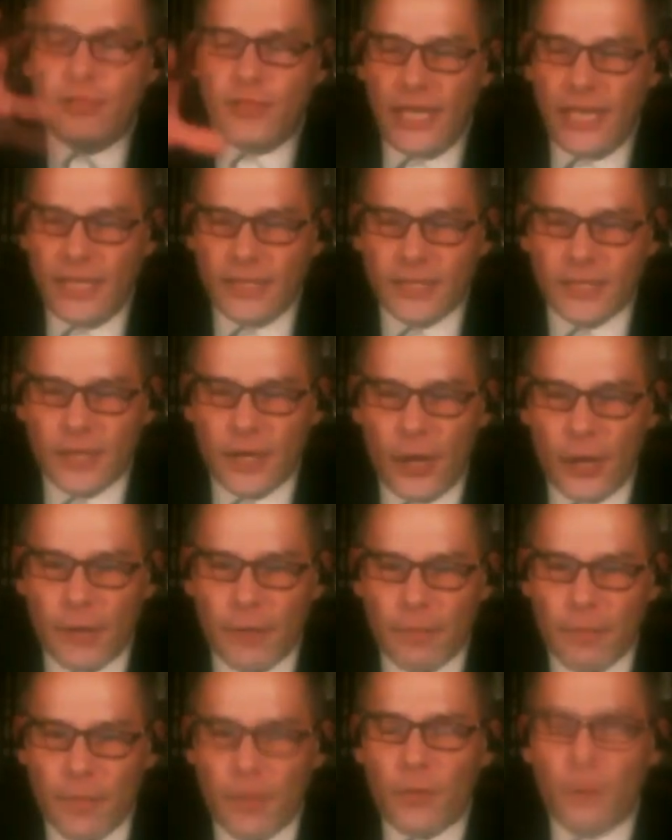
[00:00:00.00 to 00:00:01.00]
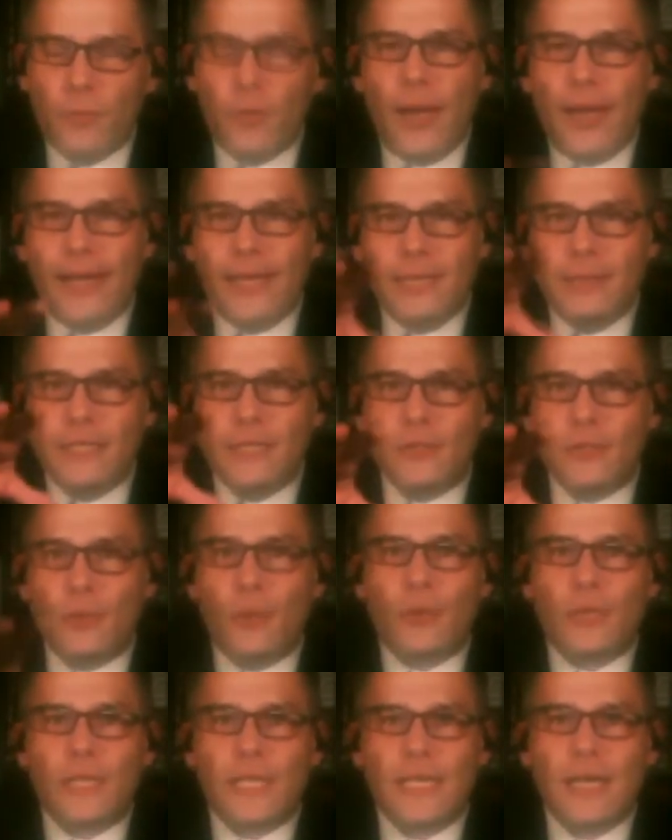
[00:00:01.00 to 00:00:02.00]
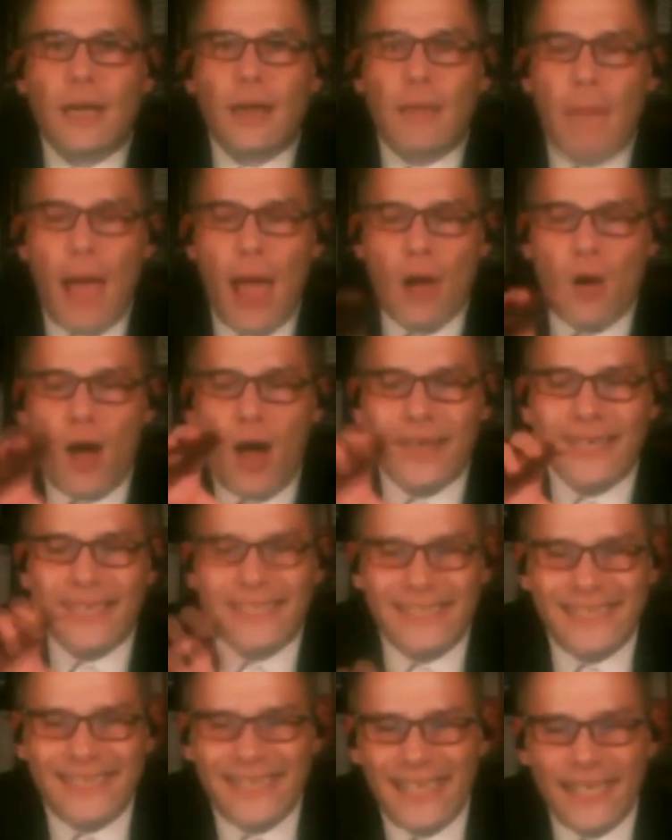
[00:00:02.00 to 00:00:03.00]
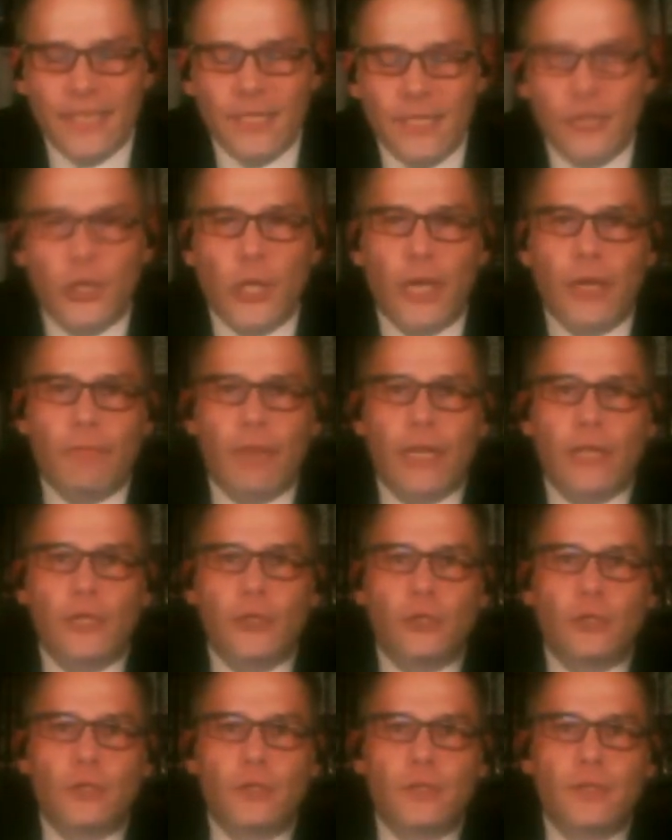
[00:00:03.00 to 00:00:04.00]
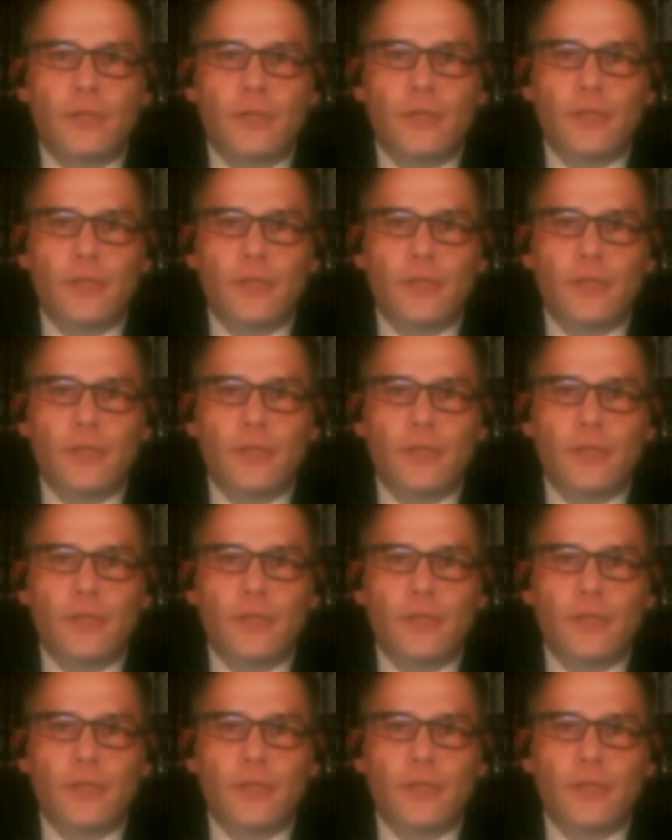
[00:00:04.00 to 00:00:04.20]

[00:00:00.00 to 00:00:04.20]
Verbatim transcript: This time, we're going to be talking about idea generation.